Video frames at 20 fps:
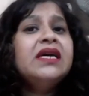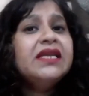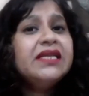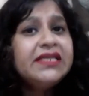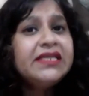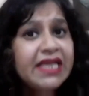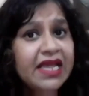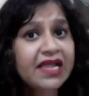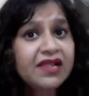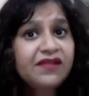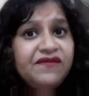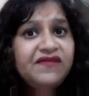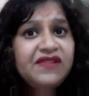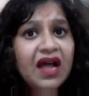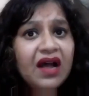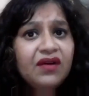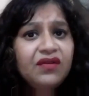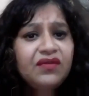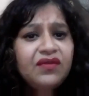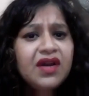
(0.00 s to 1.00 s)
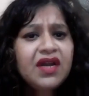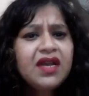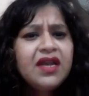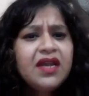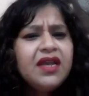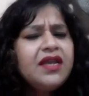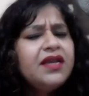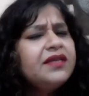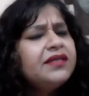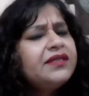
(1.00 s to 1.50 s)
Self love
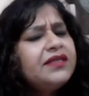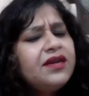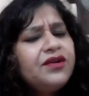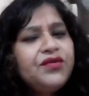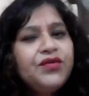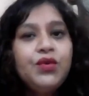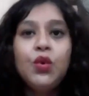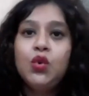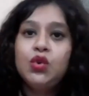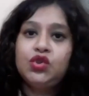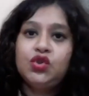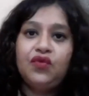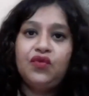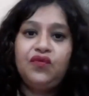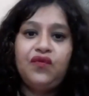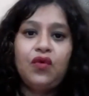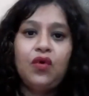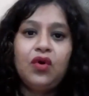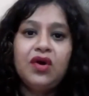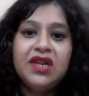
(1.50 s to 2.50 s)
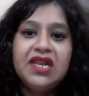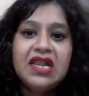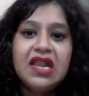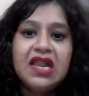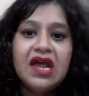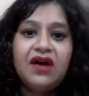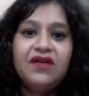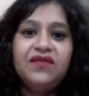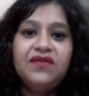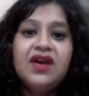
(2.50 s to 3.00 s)
is the root of all
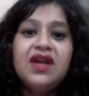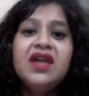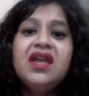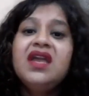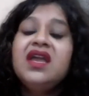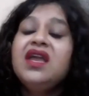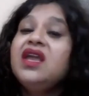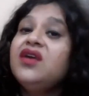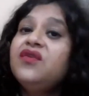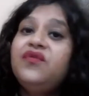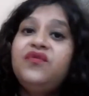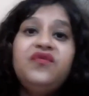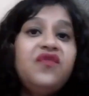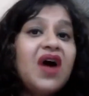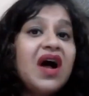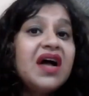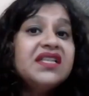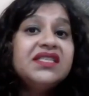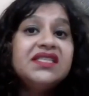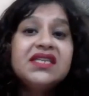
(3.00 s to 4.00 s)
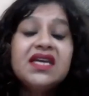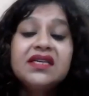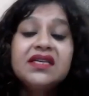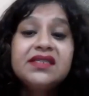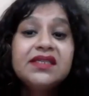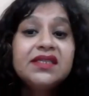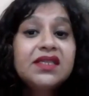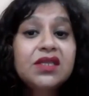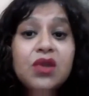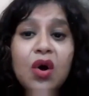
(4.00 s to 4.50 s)
love. If one
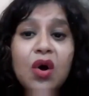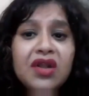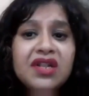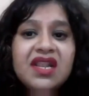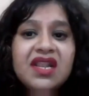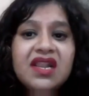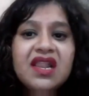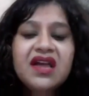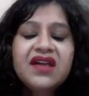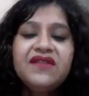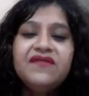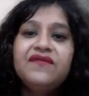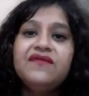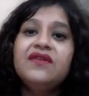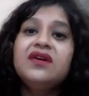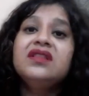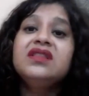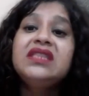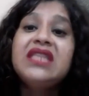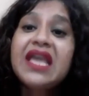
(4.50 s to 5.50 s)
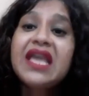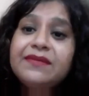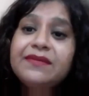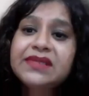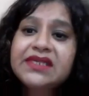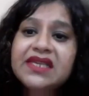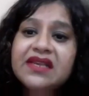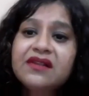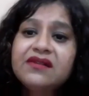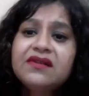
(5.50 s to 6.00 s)
does not love
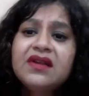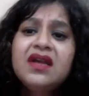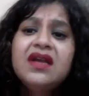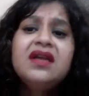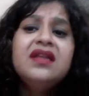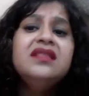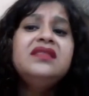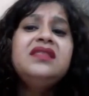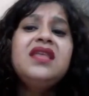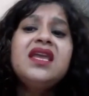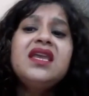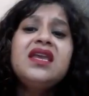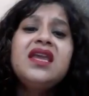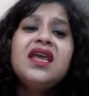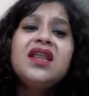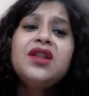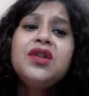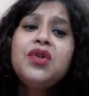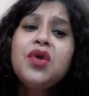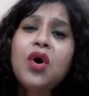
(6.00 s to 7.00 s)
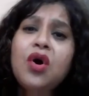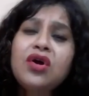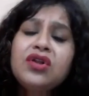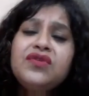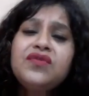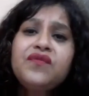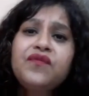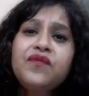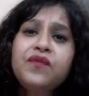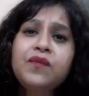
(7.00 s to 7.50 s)
themselves, they
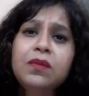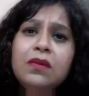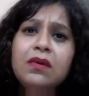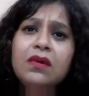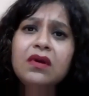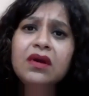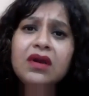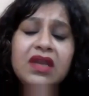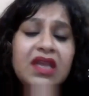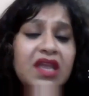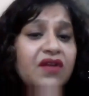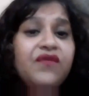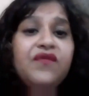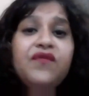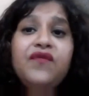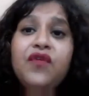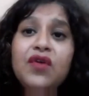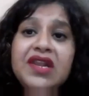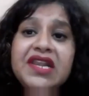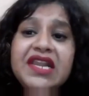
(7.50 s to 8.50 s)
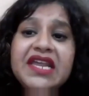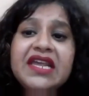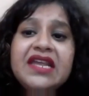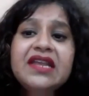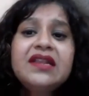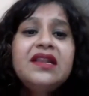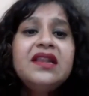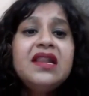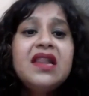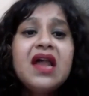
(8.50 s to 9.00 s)
cannot give
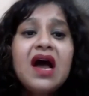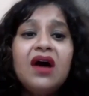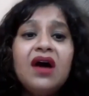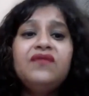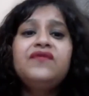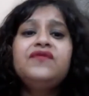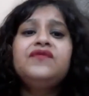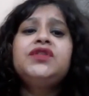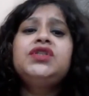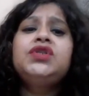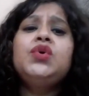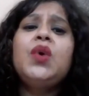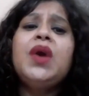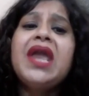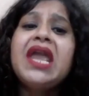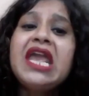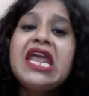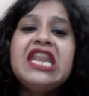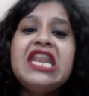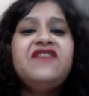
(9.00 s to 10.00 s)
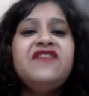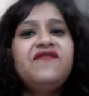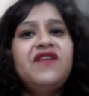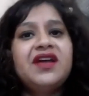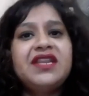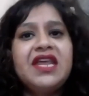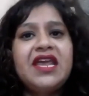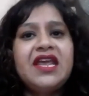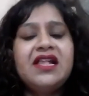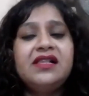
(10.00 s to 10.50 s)
fully love to
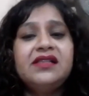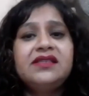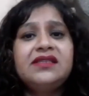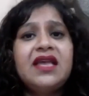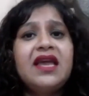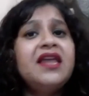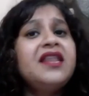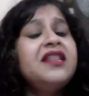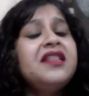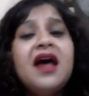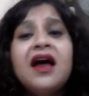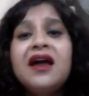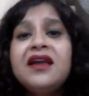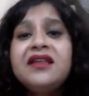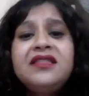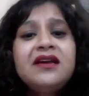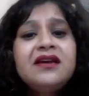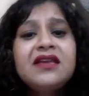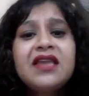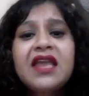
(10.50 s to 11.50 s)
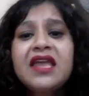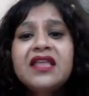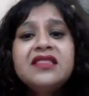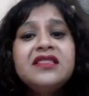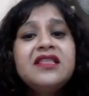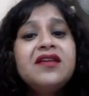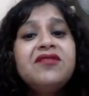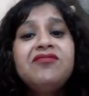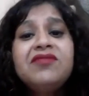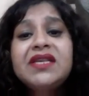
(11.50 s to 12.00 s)
anyone else, and neither can
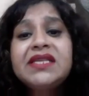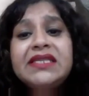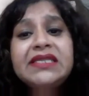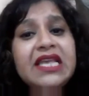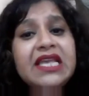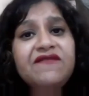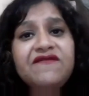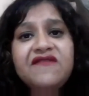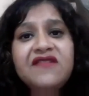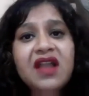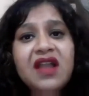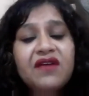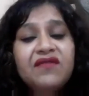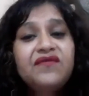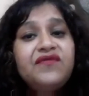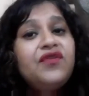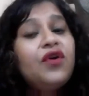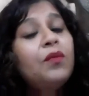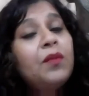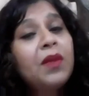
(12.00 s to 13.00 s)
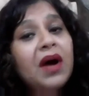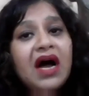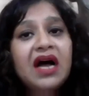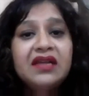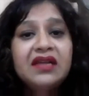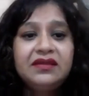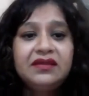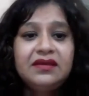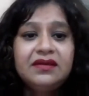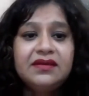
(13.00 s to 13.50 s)
they receive love from
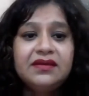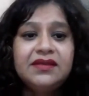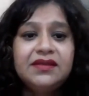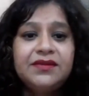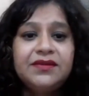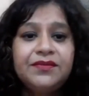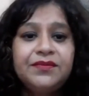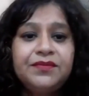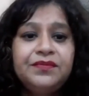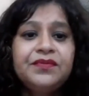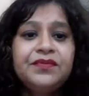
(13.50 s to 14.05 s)
others.